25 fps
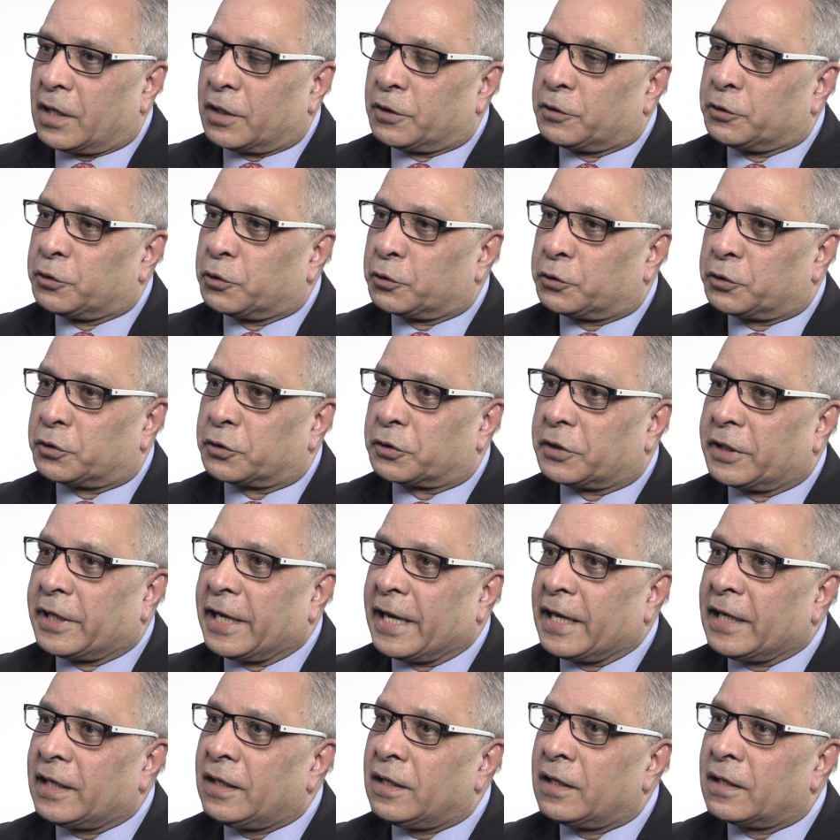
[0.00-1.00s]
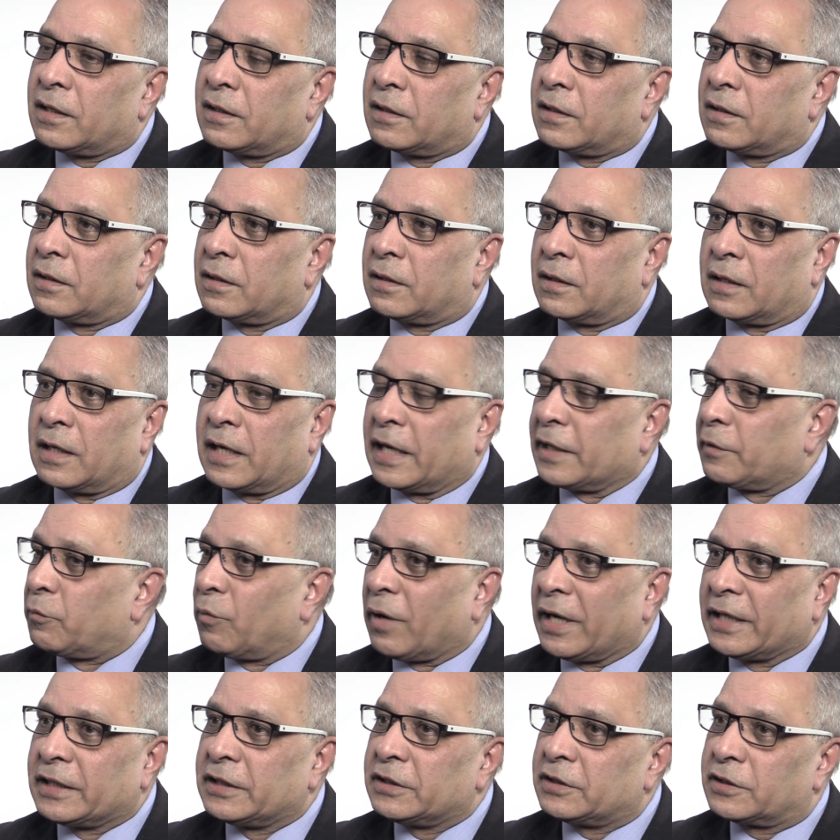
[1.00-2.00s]
You should gain
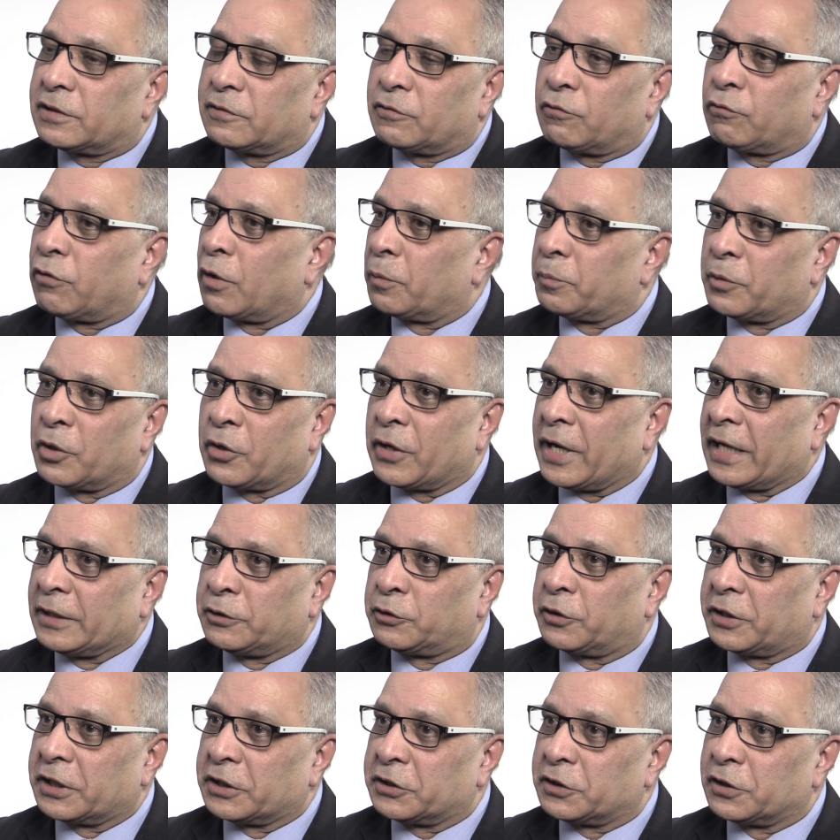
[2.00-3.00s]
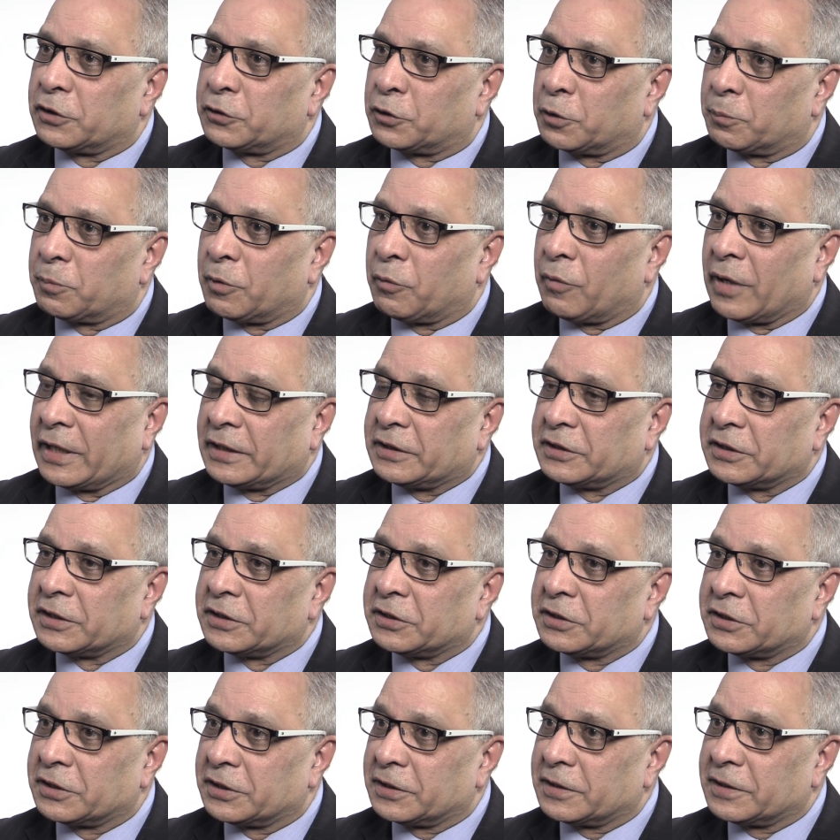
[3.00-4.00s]
advice from your educational
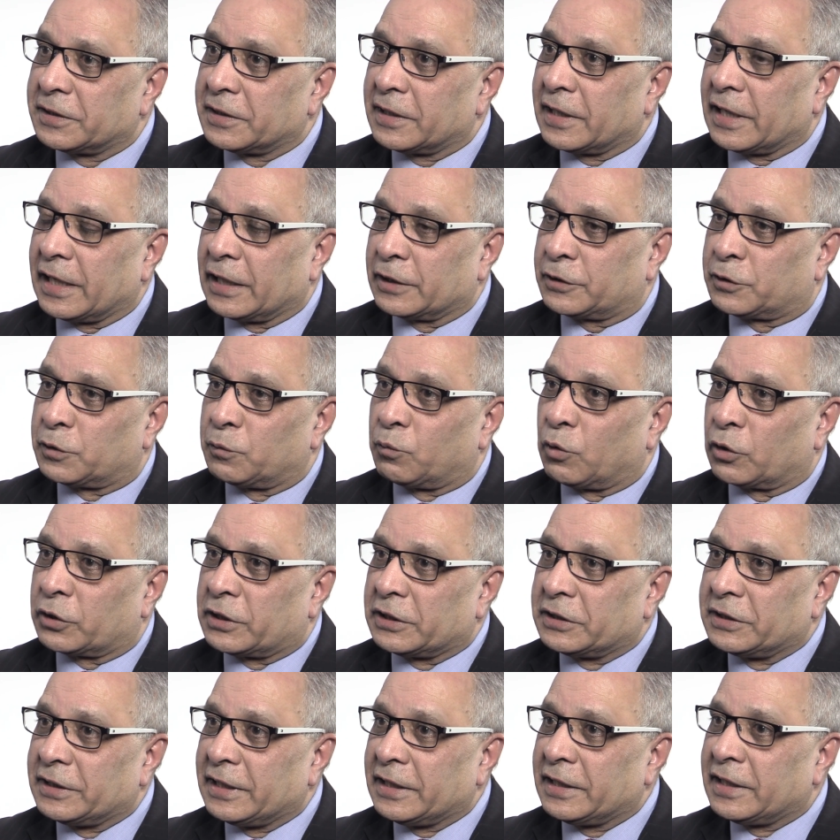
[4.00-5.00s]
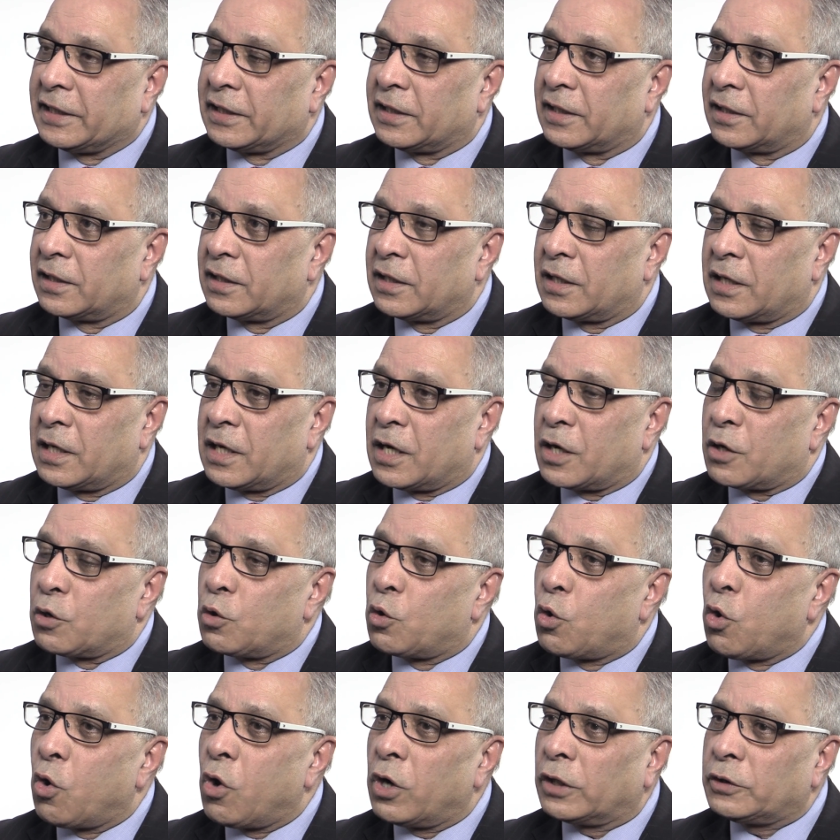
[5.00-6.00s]
supervisors as to what is needed.
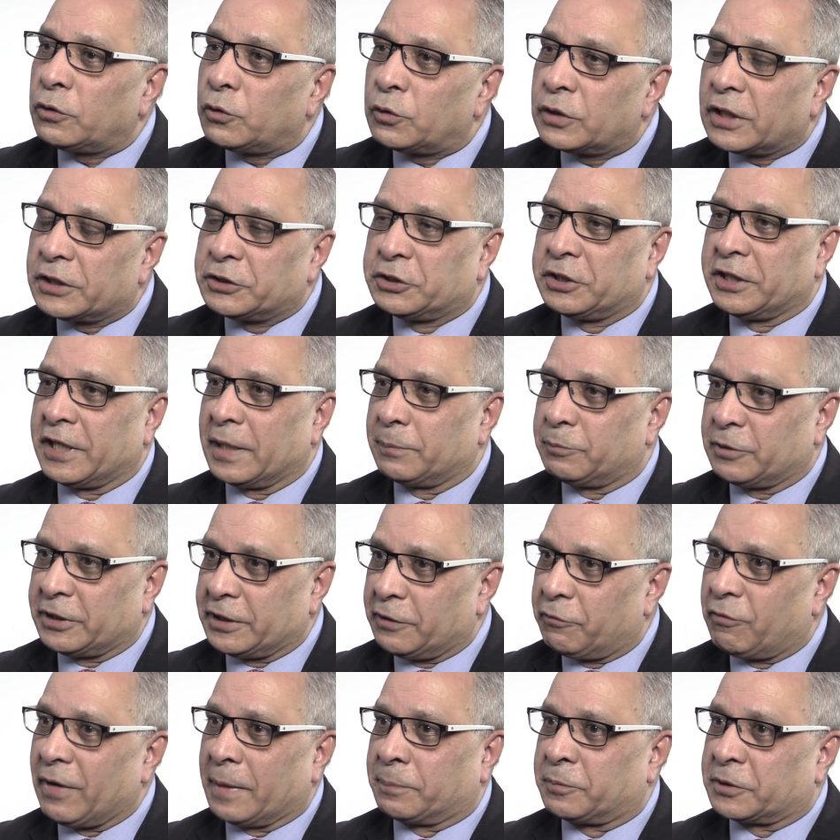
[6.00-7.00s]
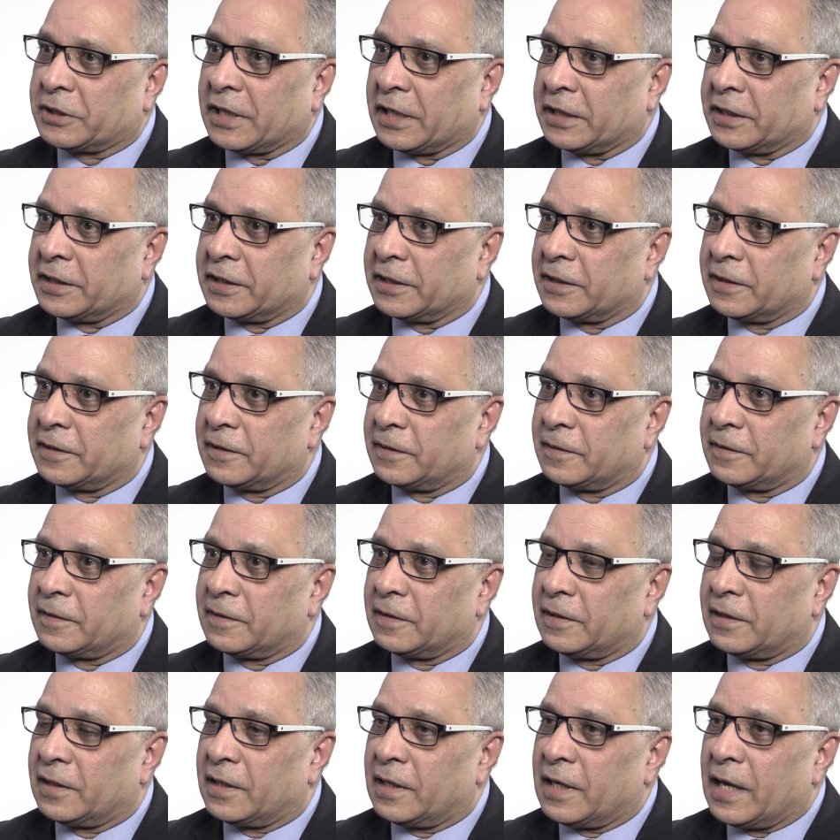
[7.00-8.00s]
Go onto the G M C website
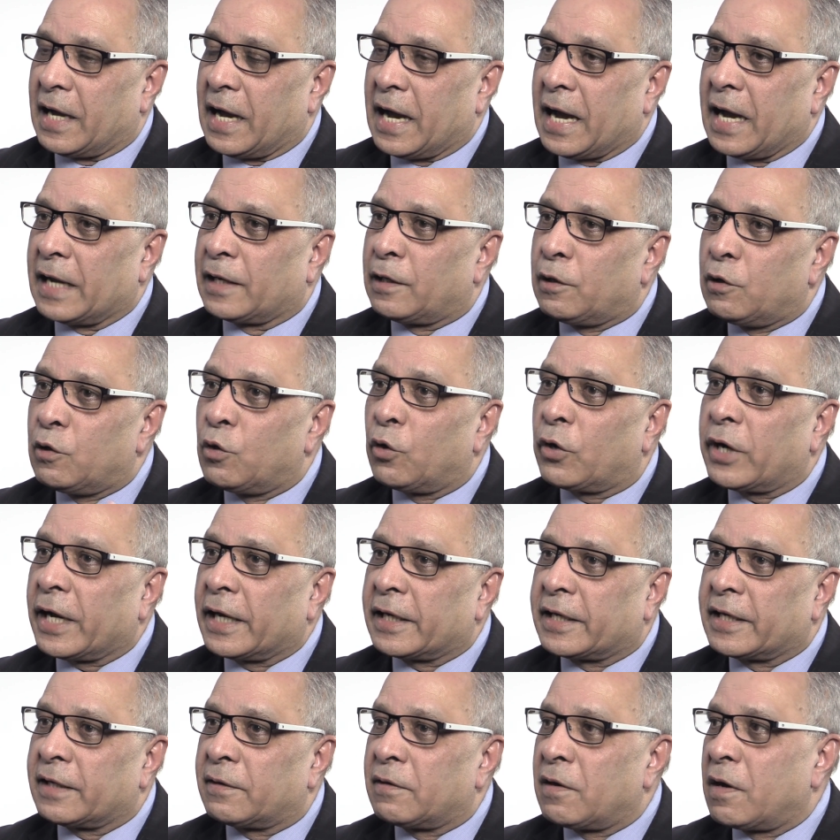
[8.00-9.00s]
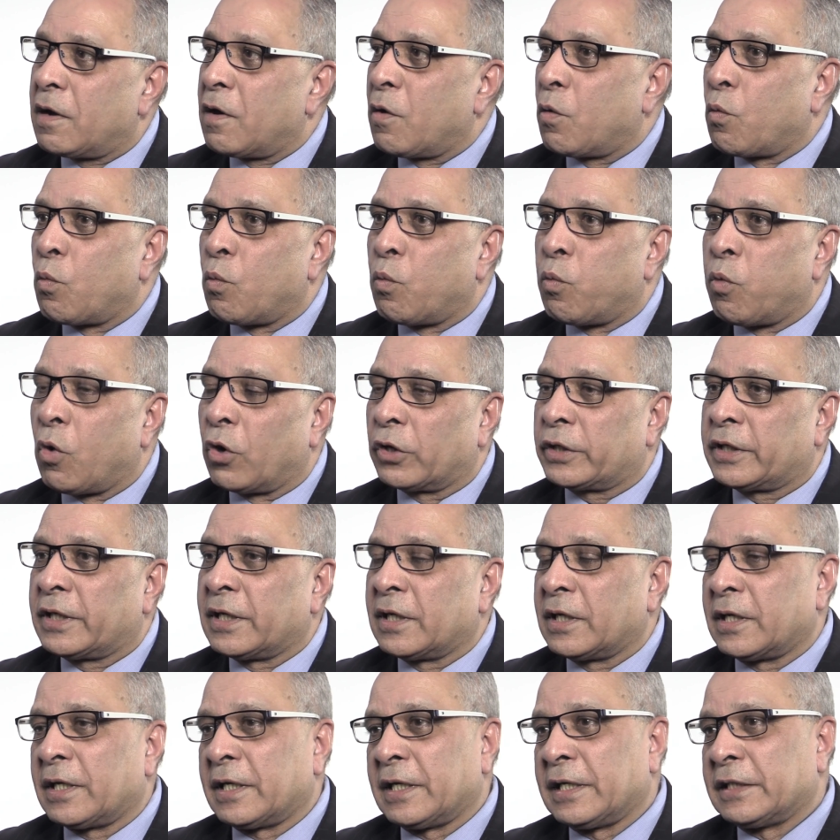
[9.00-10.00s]
and look at what
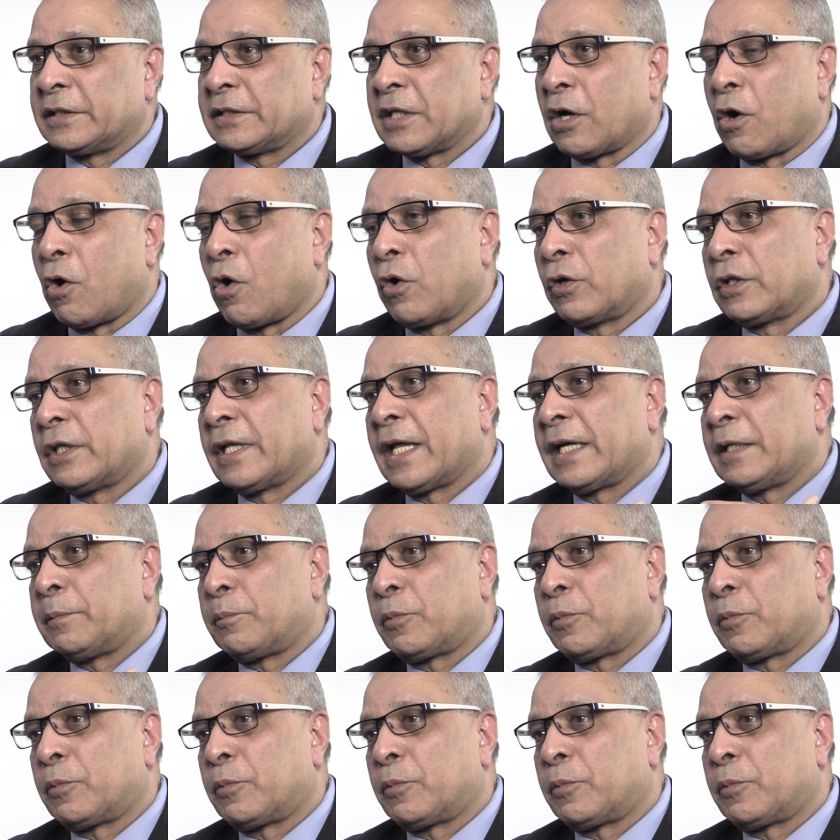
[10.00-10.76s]
is the online